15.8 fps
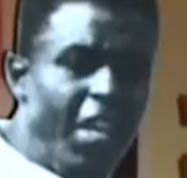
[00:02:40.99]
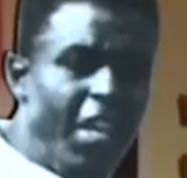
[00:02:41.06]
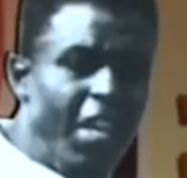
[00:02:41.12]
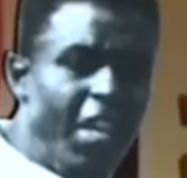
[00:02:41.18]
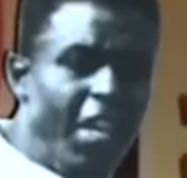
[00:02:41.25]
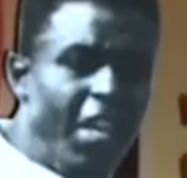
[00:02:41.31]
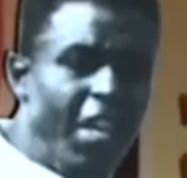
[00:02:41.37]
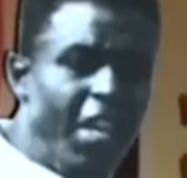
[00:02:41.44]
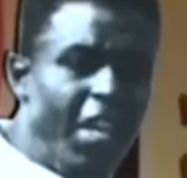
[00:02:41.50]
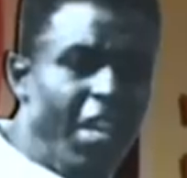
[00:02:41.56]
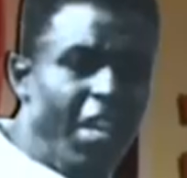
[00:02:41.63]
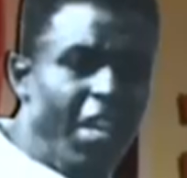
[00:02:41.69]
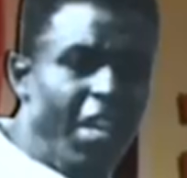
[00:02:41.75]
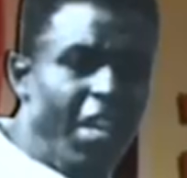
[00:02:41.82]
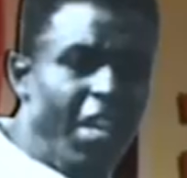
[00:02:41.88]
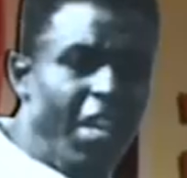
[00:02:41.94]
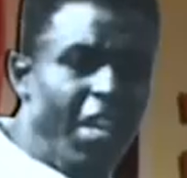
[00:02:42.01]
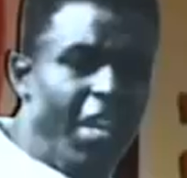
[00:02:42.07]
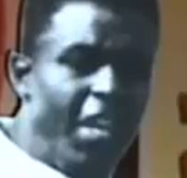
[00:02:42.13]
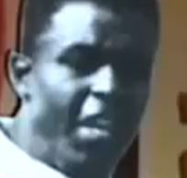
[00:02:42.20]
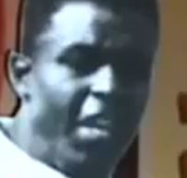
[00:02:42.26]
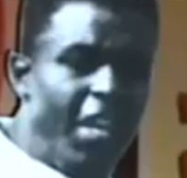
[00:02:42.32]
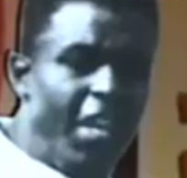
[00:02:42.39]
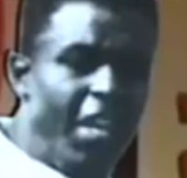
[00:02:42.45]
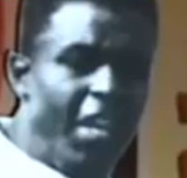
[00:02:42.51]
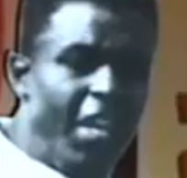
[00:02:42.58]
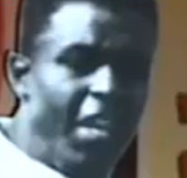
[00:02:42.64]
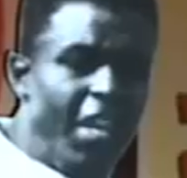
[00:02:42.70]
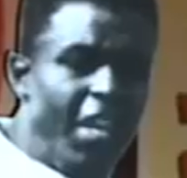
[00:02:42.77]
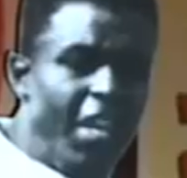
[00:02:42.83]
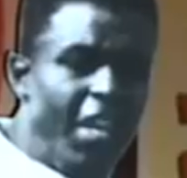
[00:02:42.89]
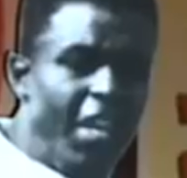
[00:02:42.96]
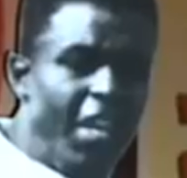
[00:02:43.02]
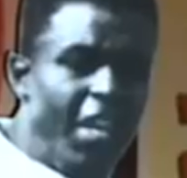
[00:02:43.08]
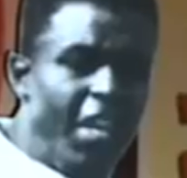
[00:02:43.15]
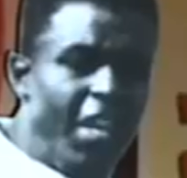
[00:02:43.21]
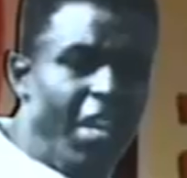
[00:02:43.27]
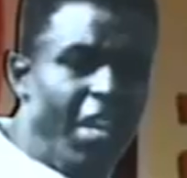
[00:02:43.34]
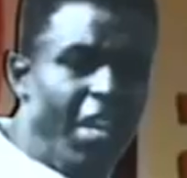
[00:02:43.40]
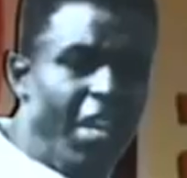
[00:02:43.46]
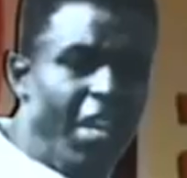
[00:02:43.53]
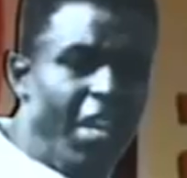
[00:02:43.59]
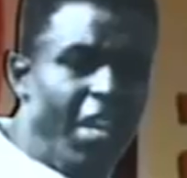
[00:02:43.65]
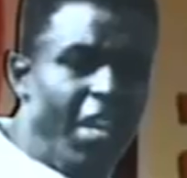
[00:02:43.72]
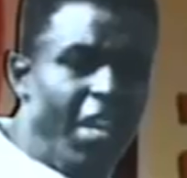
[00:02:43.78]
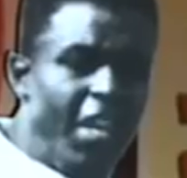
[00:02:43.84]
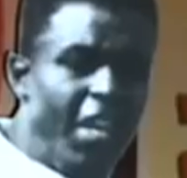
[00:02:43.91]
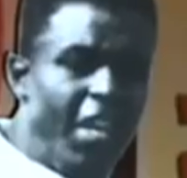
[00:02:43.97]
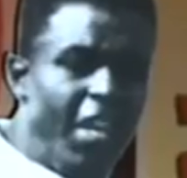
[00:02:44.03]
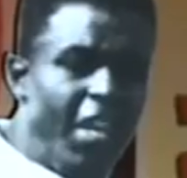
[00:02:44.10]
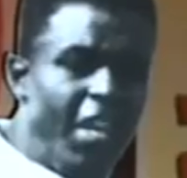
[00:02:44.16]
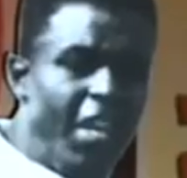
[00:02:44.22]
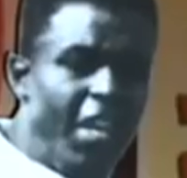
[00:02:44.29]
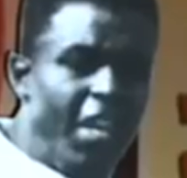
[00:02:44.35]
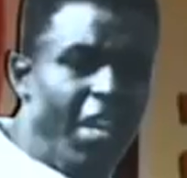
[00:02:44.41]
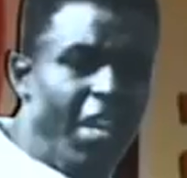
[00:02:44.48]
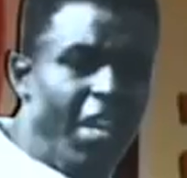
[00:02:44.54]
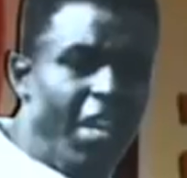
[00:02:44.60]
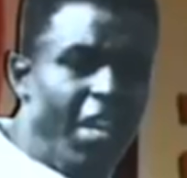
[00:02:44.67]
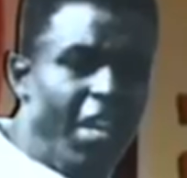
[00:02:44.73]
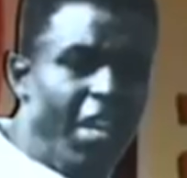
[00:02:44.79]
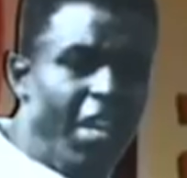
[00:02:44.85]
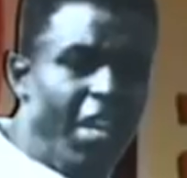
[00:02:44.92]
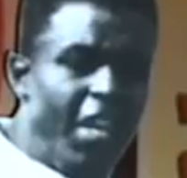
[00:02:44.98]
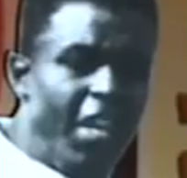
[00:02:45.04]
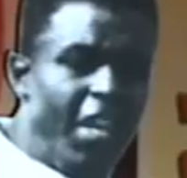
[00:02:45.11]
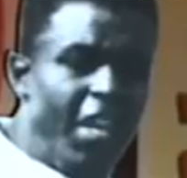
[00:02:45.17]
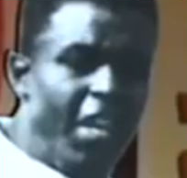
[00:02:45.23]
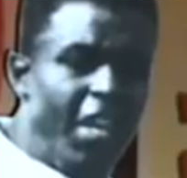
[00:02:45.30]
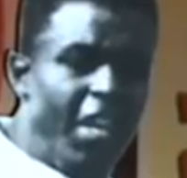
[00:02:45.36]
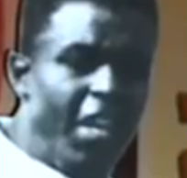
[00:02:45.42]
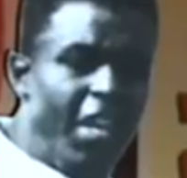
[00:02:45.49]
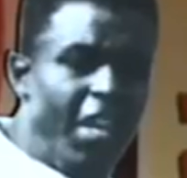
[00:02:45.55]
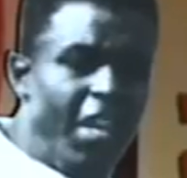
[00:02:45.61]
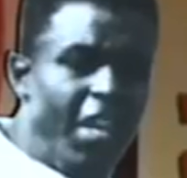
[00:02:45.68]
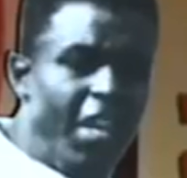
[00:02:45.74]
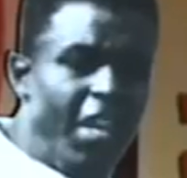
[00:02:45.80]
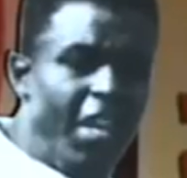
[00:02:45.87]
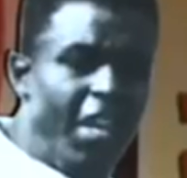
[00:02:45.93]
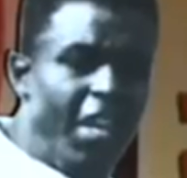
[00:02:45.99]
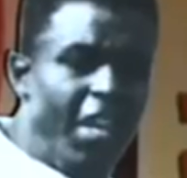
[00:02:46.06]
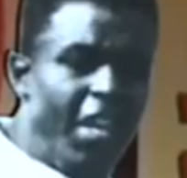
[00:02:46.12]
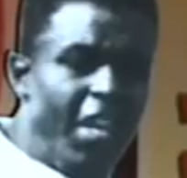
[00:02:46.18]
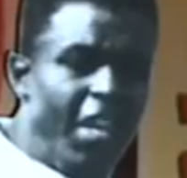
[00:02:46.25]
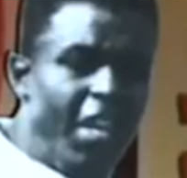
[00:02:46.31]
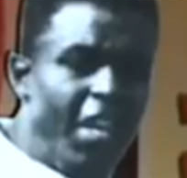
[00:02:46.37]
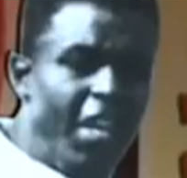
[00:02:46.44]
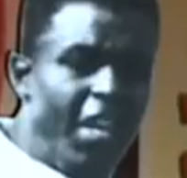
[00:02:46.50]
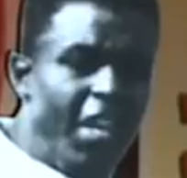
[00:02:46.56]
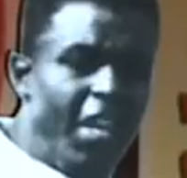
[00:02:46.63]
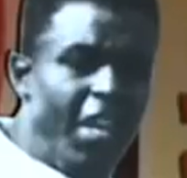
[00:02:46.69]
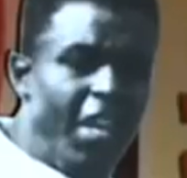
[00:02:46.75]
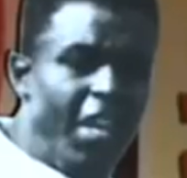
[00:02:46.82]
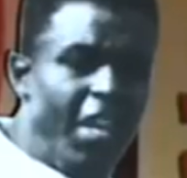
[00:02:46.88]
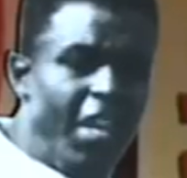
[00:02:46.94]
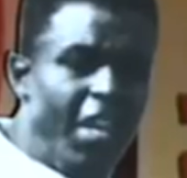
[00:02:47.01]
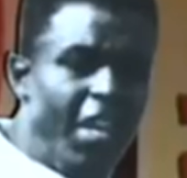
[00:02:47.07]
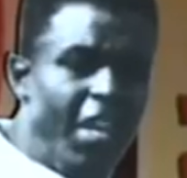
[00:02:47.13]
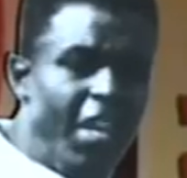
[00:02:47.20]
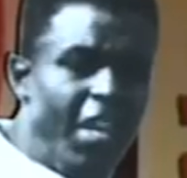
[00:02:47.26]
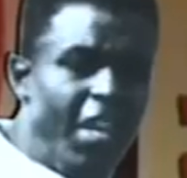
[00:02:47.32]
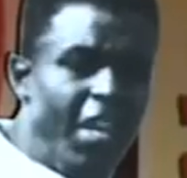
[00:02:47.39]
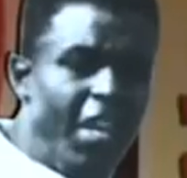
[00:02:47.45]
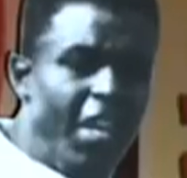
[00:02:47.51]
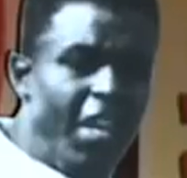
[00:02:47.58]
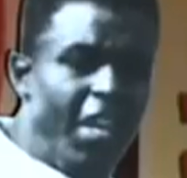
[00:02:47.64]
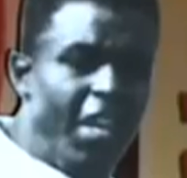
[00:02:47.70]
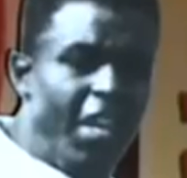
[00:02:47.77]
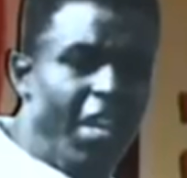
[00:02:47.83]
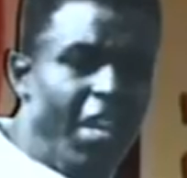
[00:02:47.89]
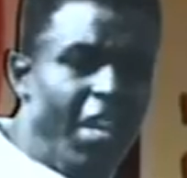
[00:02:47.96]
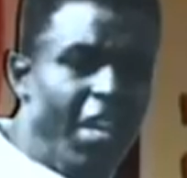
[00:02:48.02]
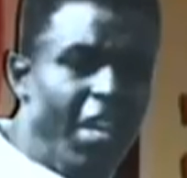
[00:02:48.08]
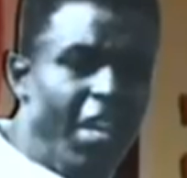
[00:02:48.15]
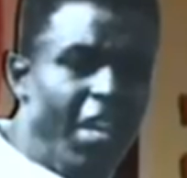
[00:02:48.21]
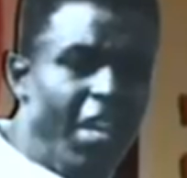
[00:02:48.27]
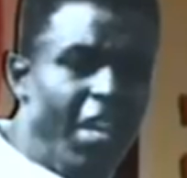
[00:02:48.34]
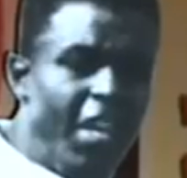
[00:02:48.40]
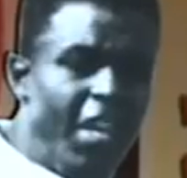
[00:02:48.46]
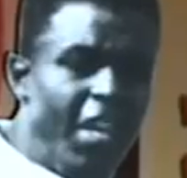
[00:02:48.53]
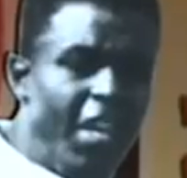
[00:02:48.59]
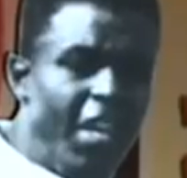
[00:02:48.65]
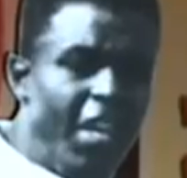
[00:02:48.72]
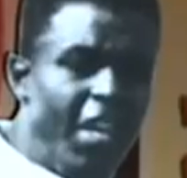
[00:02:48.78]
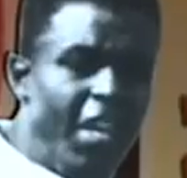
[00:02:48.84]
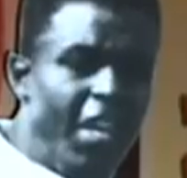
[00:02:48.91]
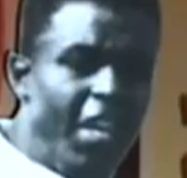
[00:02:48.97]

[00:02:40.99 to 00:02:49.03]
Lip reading: (silent)